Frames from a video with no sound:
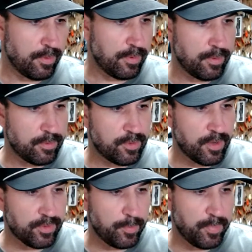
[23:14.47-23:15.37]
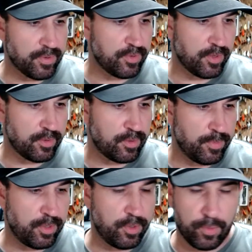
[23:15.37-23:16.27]
It's not the best thing to
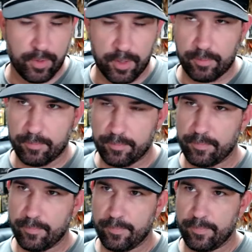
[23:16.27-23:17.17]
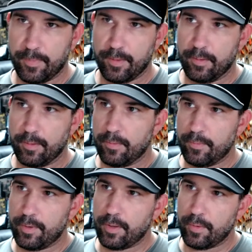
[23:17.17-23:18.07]
be doing
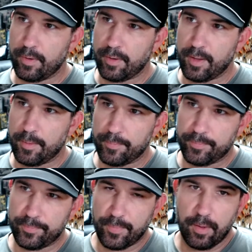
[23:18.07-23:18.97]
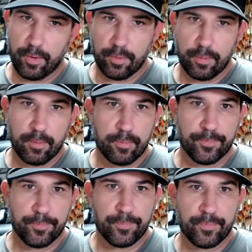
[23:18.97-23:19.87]
when you go on a damn
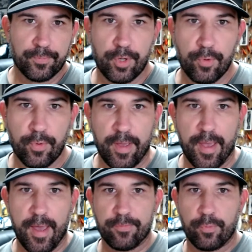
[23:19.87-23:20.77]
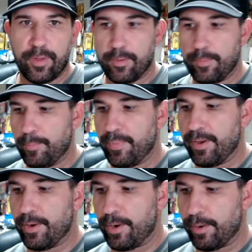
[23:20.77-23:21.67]
2.5 week
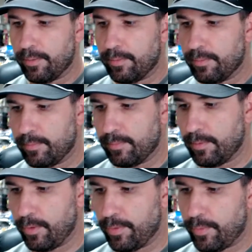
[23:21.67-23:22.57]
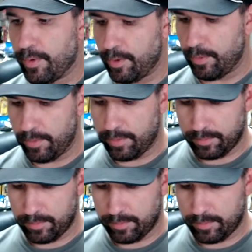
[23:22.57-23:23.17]
bender on the road.